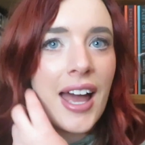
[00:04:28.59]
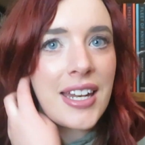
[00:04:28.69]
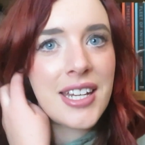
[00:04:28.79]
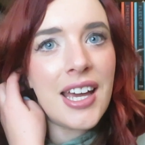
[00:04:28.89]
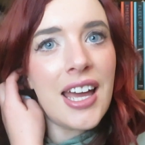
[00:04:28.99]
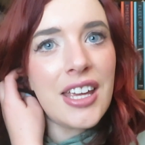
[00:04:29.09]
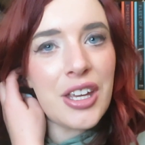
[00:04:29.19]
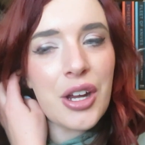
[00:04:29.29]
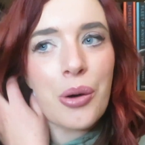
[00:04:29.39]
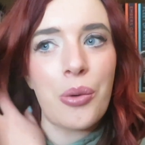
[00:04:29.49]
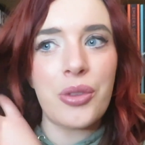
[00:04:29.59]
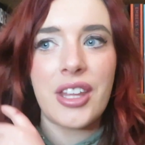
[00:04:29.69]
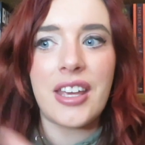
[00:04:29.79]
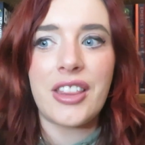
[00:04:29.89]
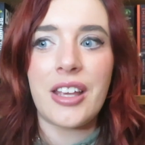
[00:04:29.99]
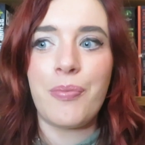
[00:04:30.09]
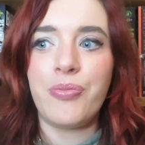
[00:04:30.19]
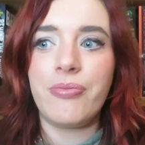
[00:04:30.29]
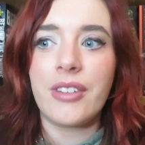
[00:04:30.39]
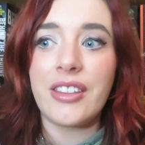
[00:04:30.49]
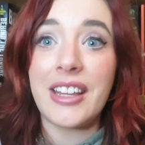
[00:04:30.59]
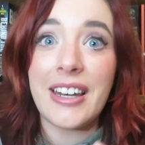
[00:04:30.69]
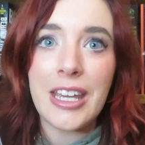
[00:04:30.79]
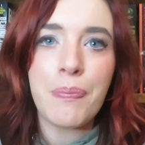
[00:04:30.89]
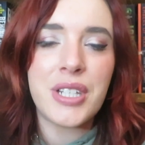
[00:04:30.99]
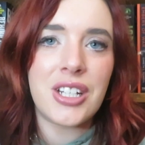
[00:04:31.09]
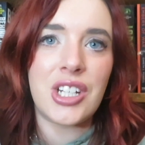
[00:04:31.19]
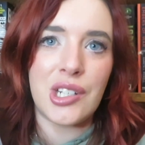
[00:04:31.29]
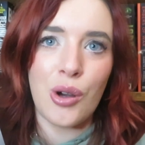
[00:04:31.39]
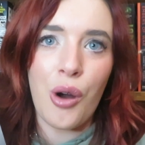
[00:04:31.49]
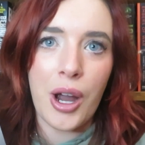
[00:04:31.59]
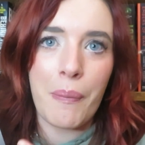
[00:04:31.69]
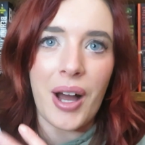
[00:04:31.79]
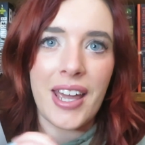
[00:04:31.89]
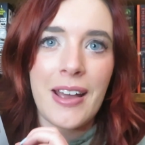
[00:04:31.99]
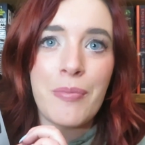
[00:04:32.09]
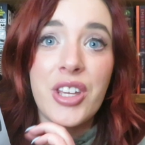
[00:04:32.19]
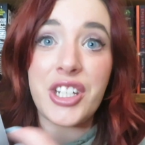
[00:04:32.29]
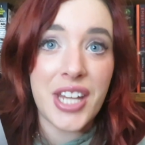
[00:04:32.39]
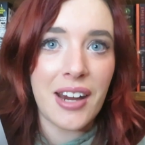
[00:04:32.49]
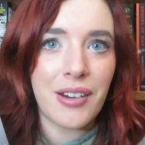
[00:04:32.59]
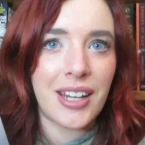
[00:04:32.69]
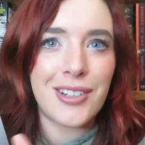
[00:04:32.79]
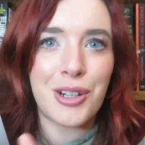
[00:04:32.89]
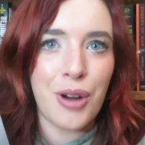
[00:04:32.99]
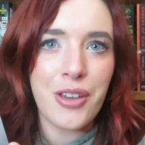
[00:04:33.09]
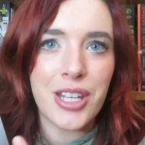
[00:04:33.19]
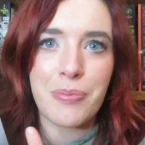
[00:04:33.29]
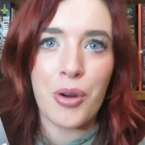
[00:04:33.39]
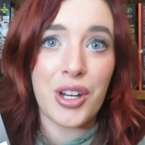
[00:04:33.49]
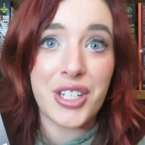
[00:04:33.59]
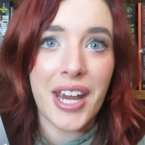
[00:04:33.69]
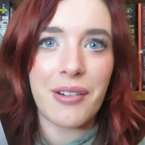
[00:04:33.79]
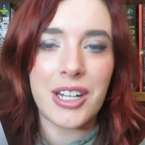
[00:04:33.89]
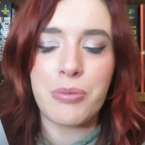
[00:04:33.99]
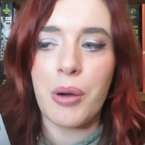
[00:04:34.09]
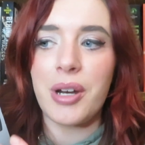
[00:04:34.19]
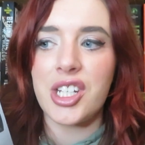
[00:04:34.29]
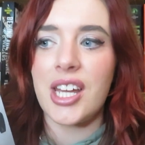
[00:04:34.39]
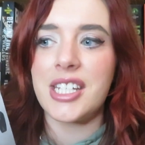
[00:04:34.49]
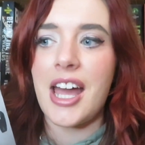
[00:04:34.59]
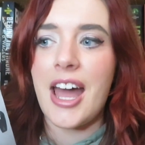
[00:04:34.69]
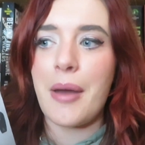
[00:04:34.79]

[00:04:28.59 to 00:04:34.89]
and you know, the leaps she took by daring to write this book and daring to publish it,